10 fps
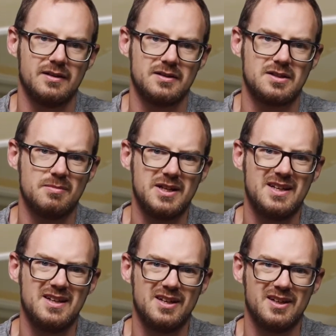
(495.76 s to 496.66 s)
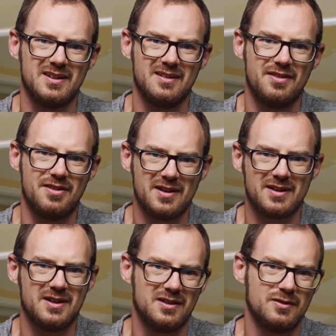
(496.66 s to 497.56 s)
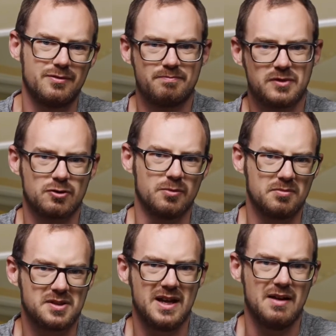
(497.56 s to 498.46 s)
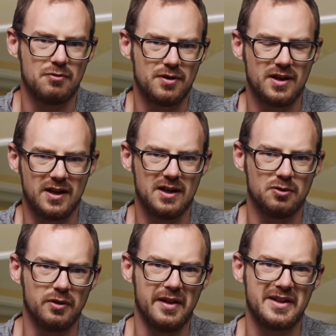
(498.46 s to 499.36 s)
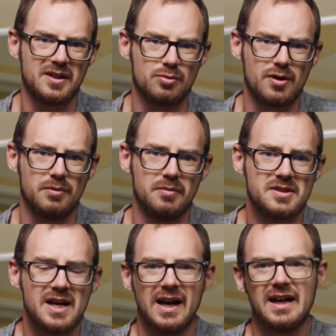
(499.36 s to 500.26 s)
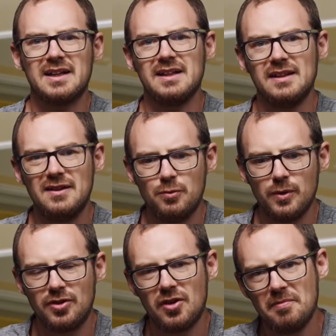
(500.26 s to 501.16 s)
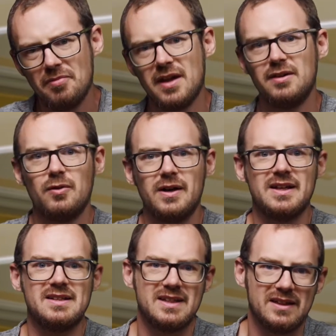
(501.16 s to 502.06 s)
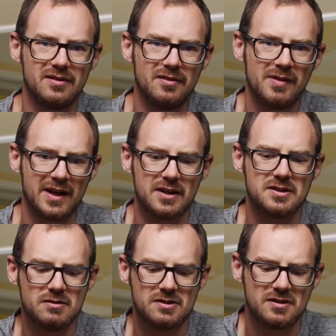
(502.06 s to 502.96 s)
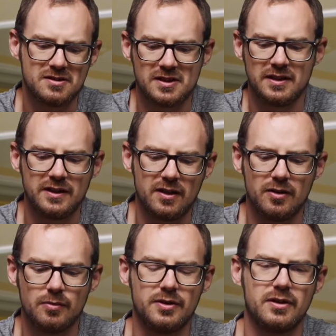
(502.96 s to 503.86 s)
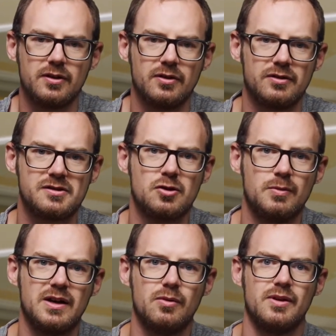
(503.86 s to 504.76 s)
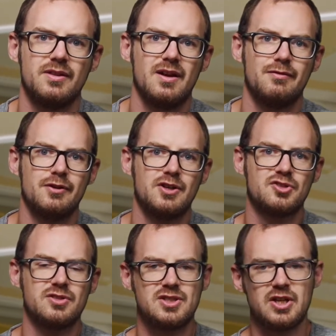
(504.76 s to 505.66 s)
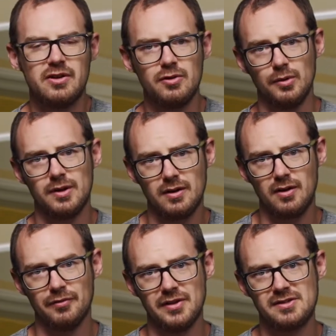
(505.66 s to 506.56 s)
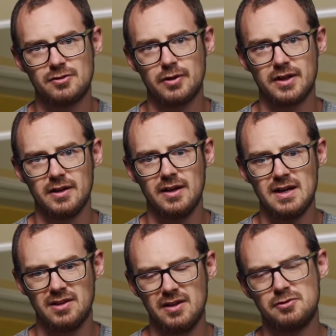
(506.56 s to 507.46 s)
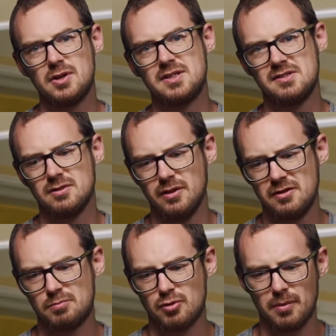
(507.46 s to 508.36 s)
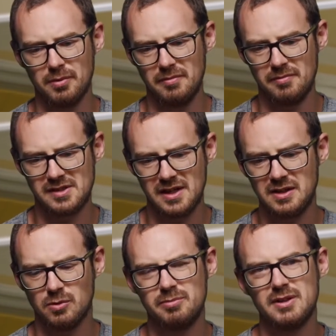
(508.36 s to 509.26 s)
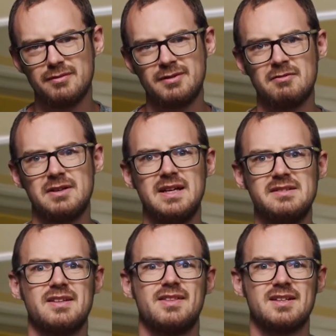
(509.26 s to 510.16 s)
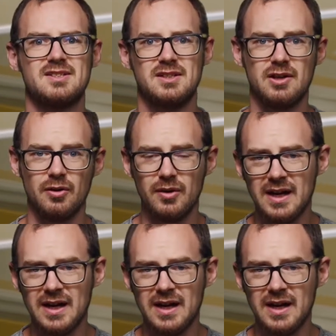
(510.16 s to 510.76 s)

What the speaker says: To me, that kind of trumps everything and all the little problems. I can live with them, they're not ideal. I do sincerely hope that Godox come out with a version 2 of this trigger that addresses all those problems, and it would be a very easy thing to do,